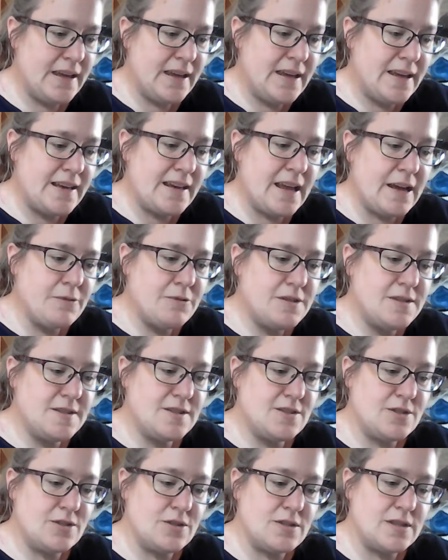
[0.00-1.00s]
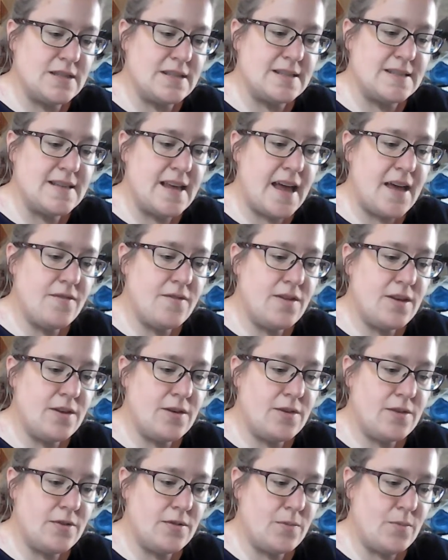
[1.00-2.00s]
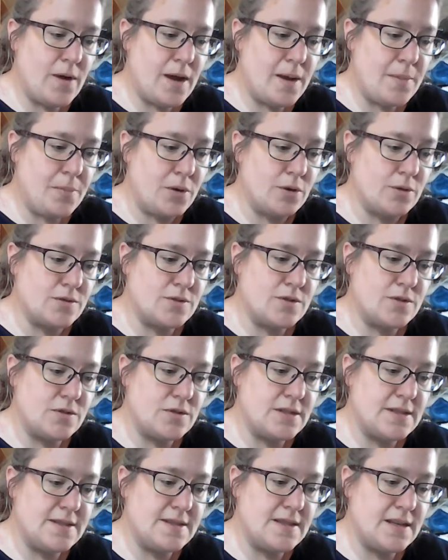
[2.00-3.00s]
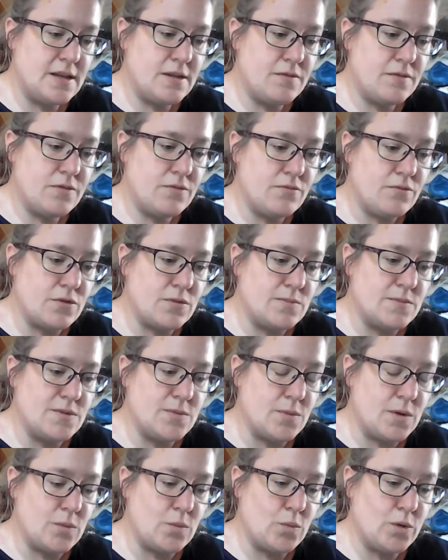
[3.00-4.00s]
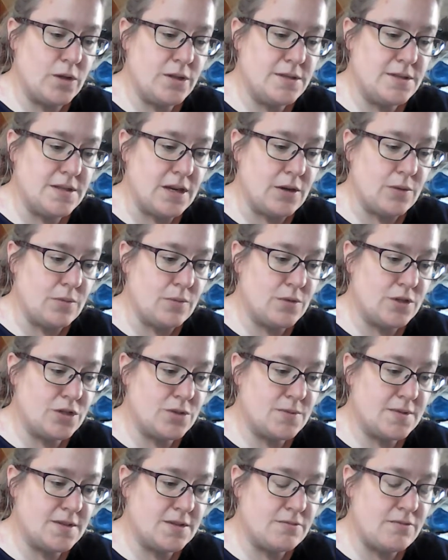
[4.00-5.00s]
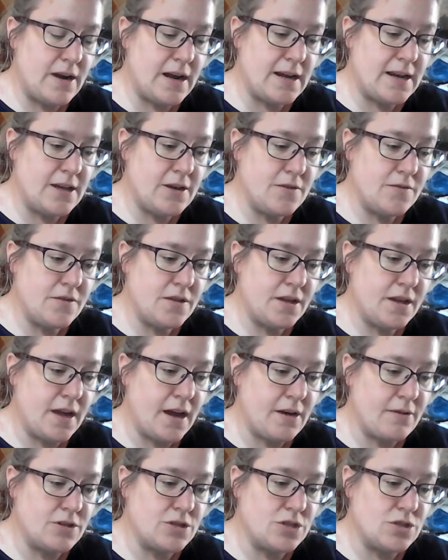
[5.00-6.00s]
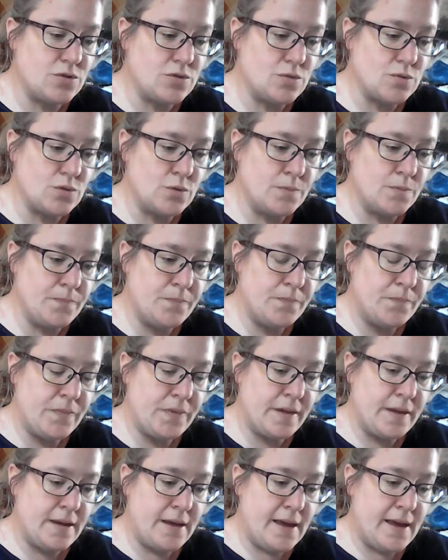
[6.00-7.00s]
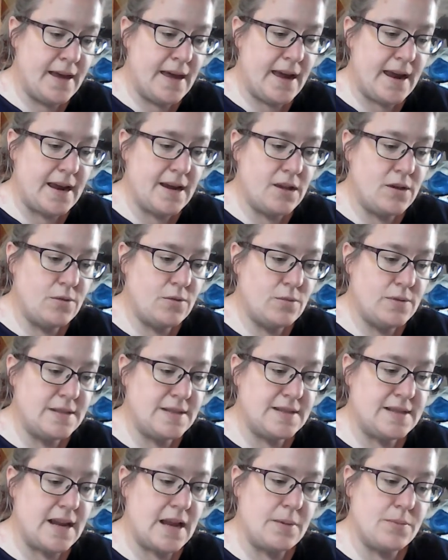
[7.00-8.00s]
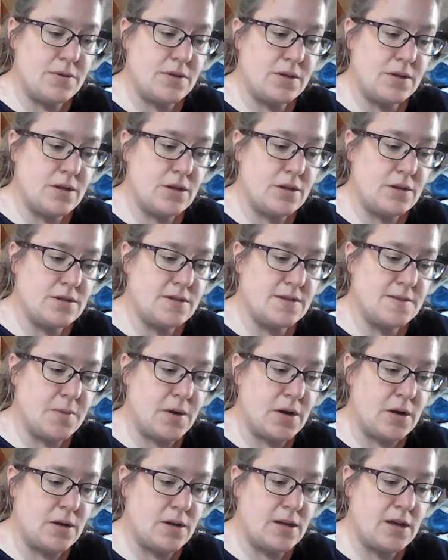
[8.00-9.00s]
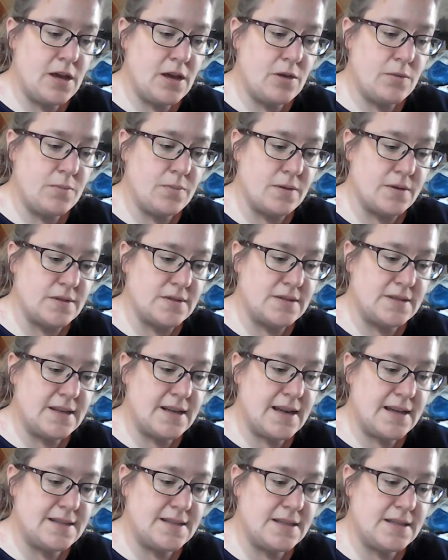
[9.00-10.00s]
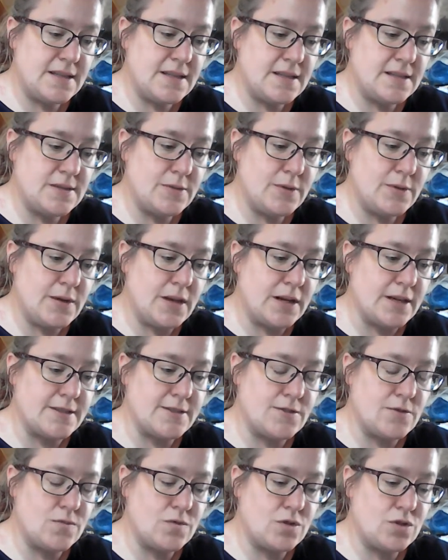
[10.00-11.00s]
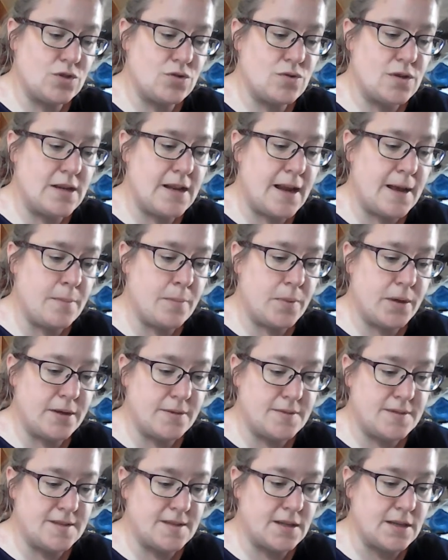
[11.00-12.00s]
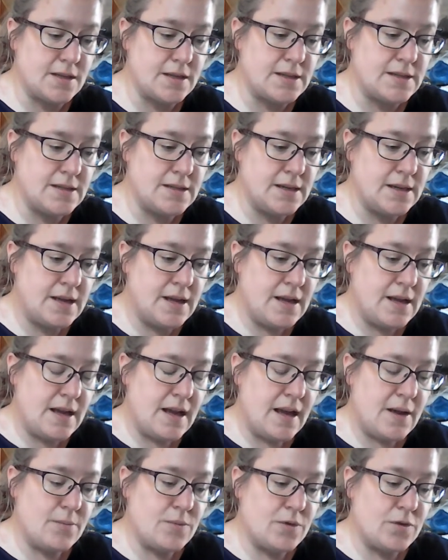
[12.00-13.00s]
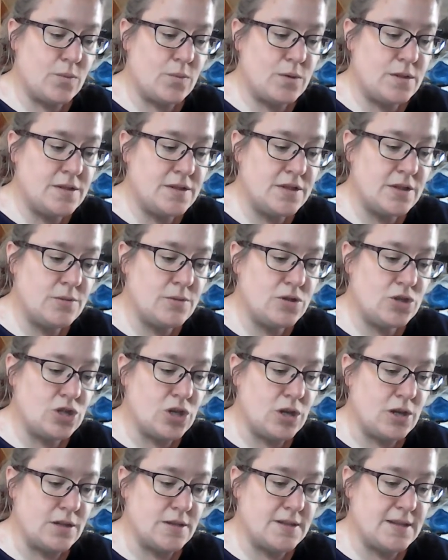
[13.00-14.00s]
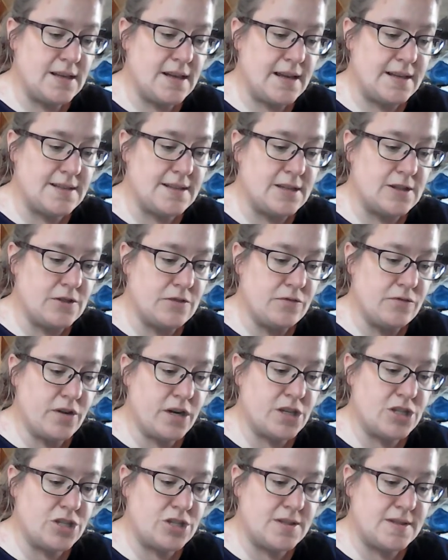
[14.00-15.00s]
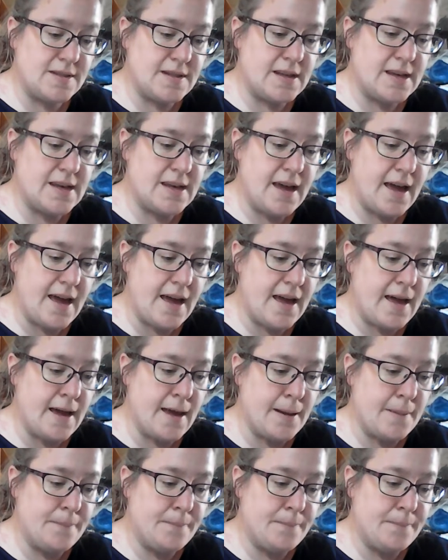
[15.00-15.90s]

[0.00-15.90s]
Now it stood in its heavy earthenware pot on the sill of the room's one window, which was directly over the garage door. Henny always slept with the curtains partly open to let in the little light from the street lamp outside, and with the window ajar to let in the fresh sea air.